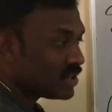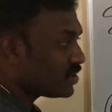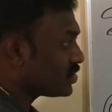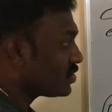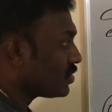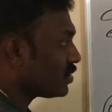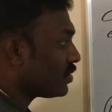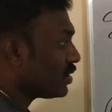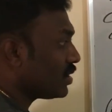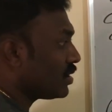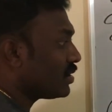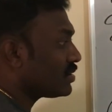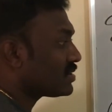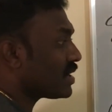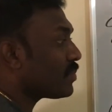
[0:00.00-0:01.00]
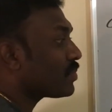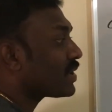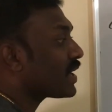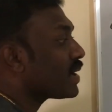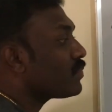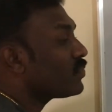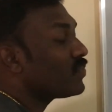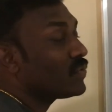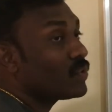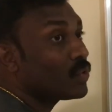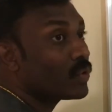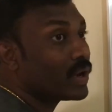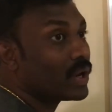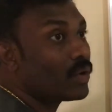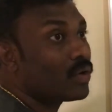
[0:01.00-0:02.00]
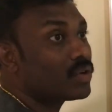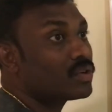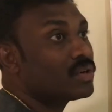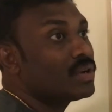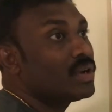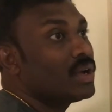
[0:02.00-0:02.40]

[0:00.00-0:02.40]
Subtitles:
So sometimes you cannot